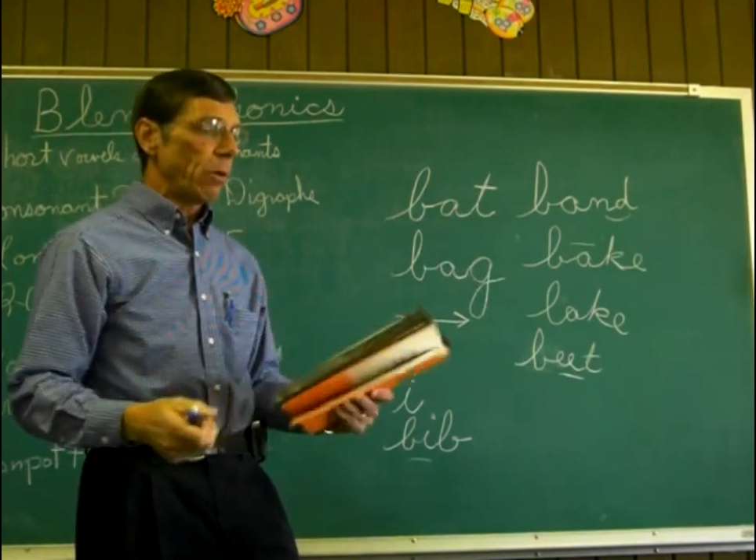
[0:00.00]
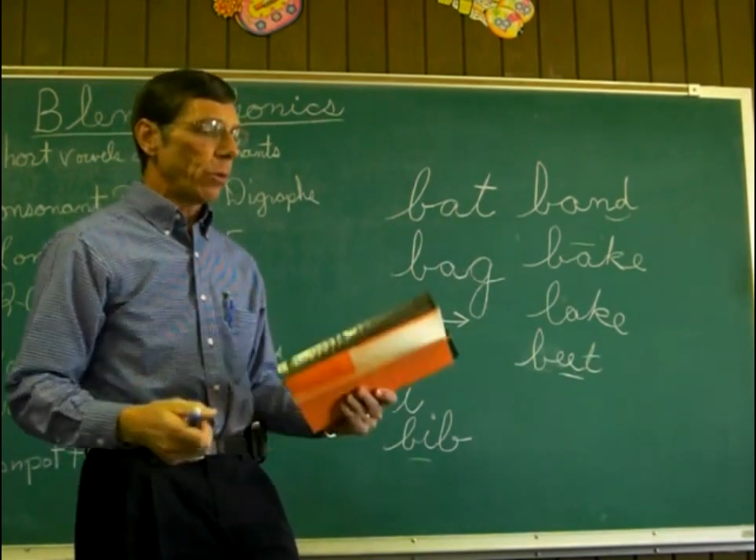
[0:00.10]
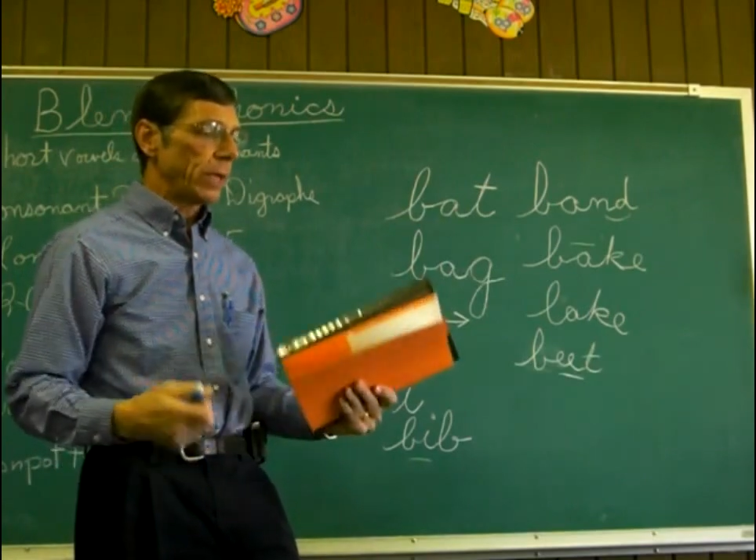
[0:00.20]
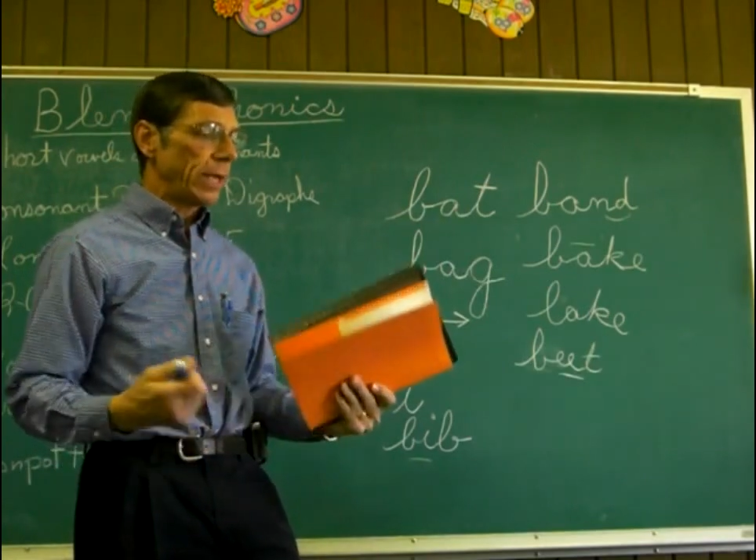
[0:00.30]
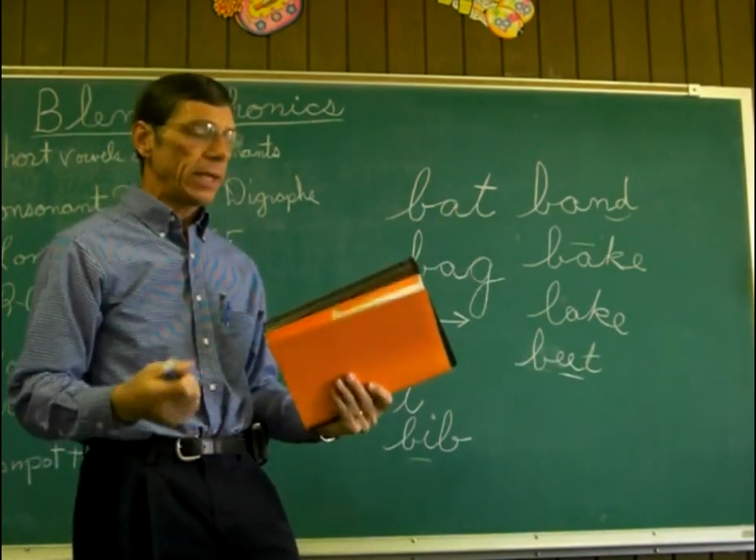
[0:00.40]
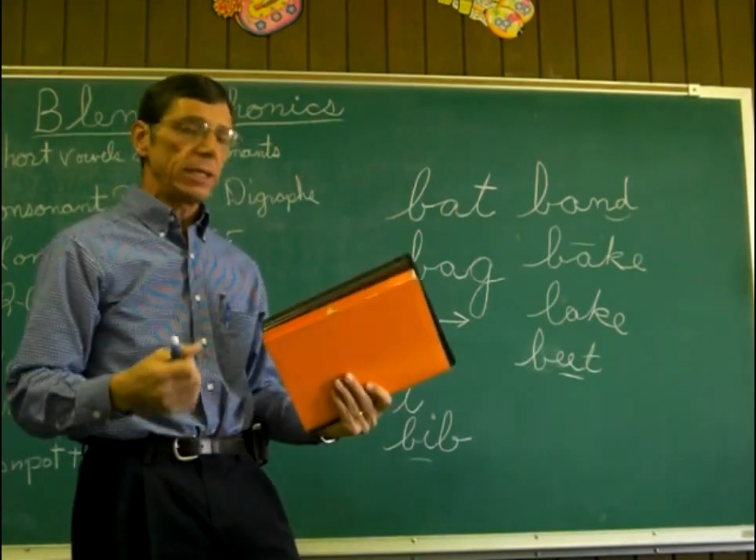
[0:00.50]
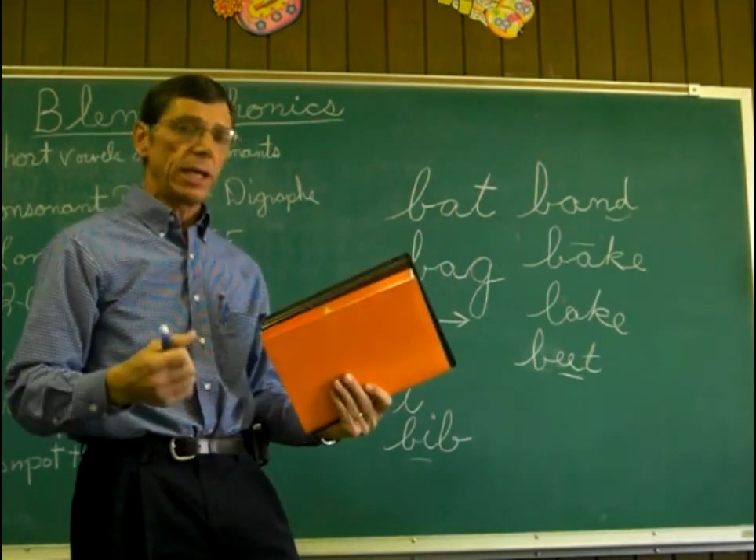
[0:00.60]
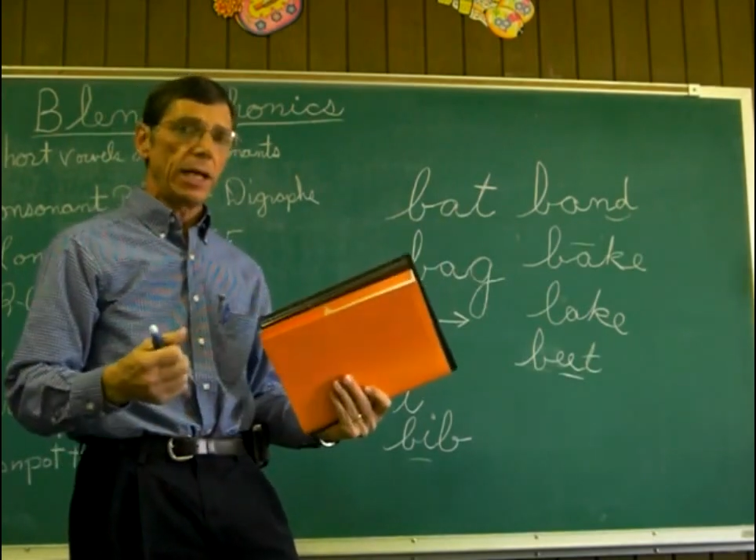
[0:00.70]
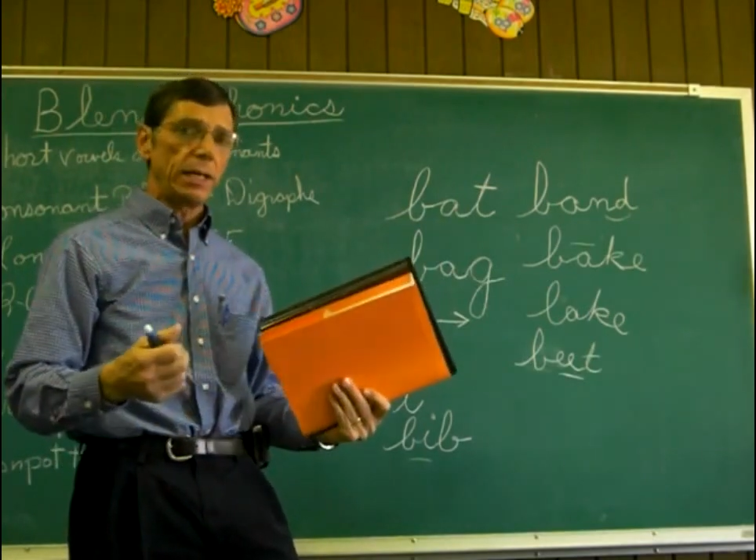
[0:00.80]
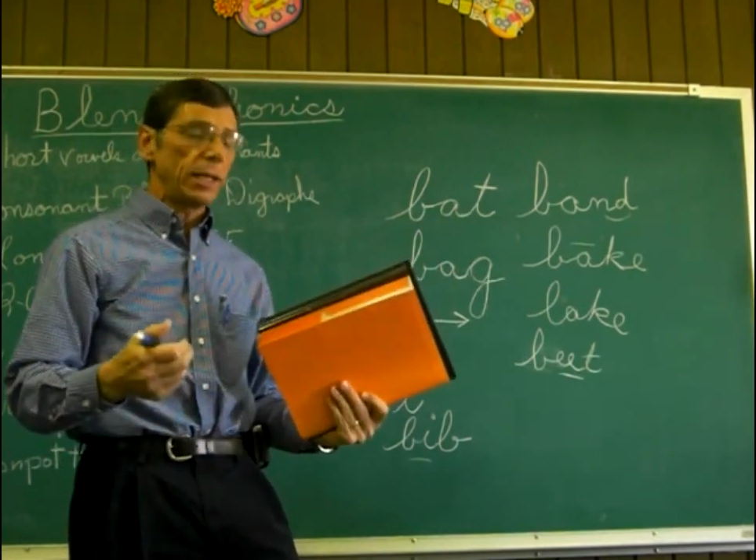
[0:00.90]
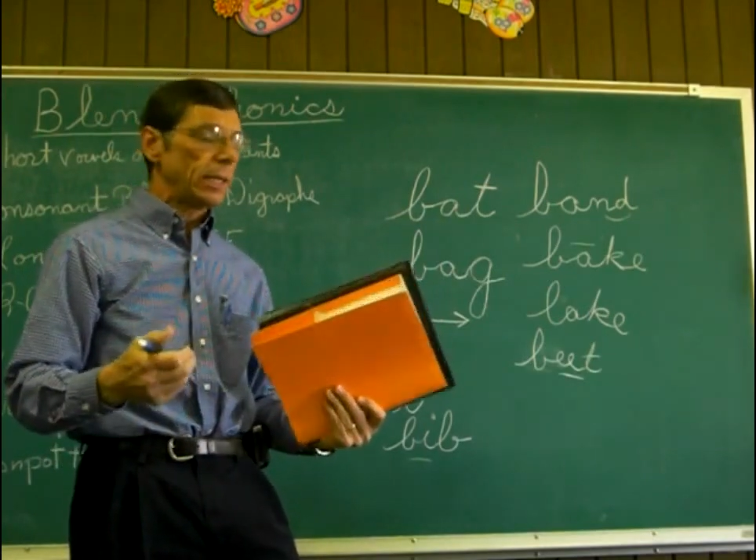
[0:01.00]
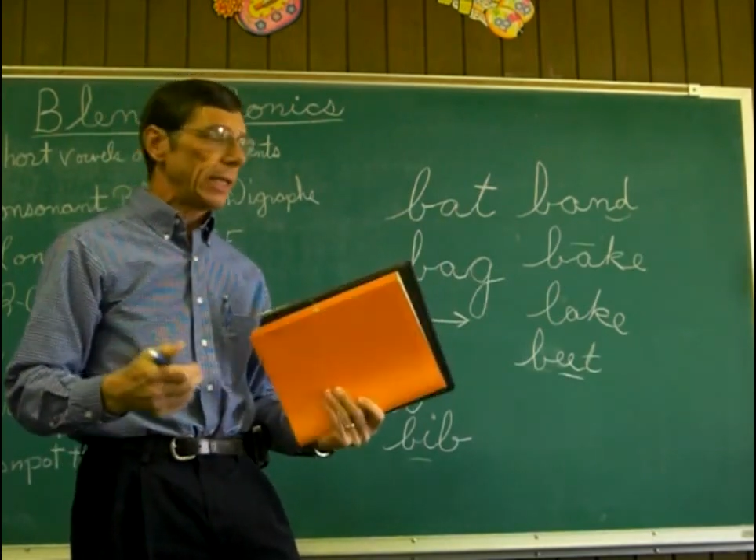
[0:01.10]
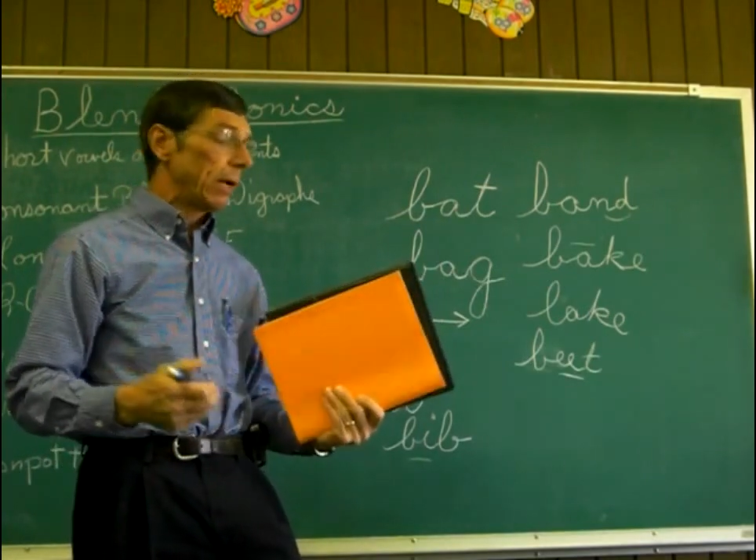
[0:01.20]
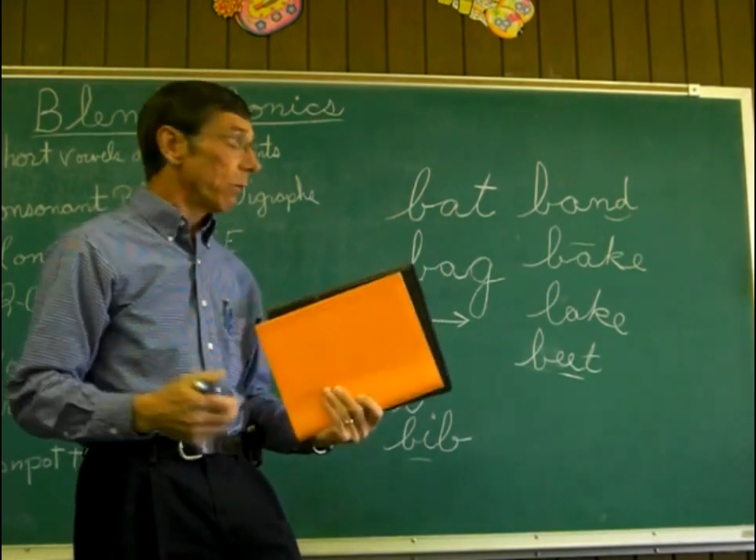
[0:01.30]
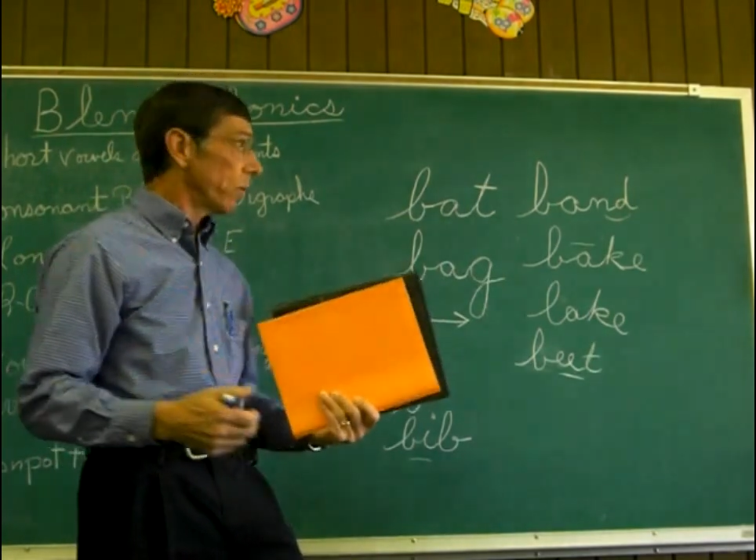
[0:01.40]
when they get done, now